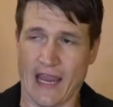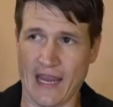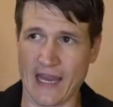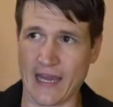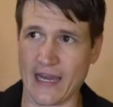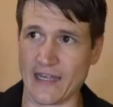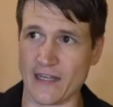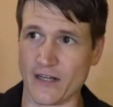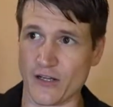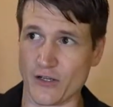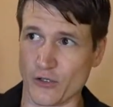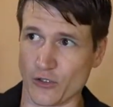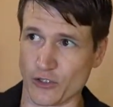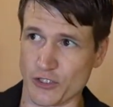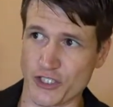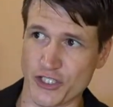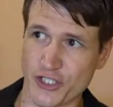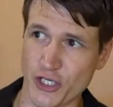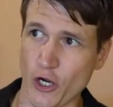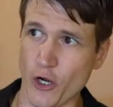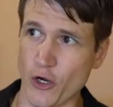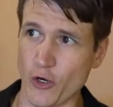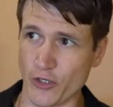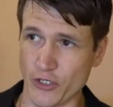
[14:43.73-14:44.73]
and it'll
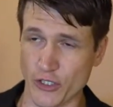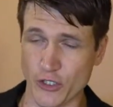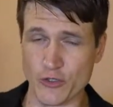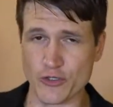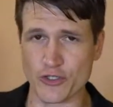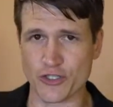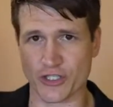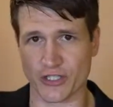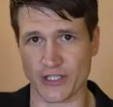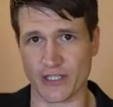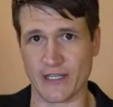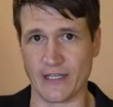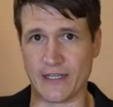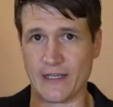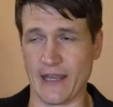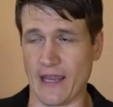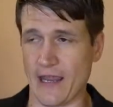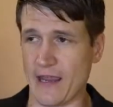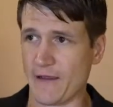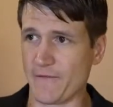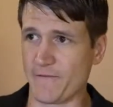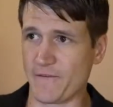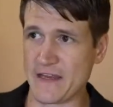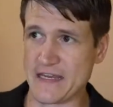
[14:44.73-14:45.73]
show usually
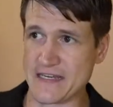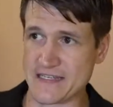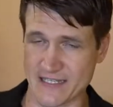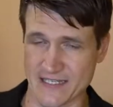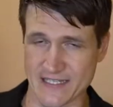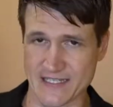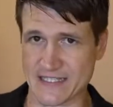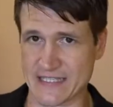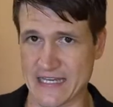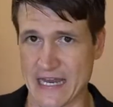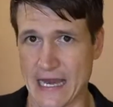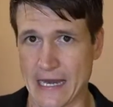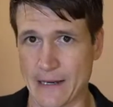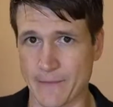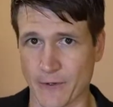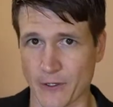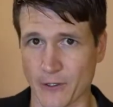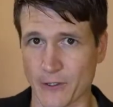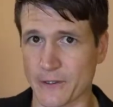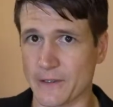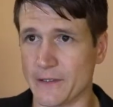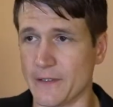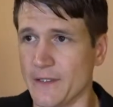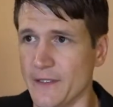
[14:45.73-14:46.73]
if he's a
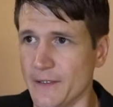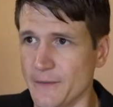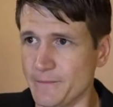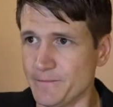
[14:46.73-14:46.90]
scammer,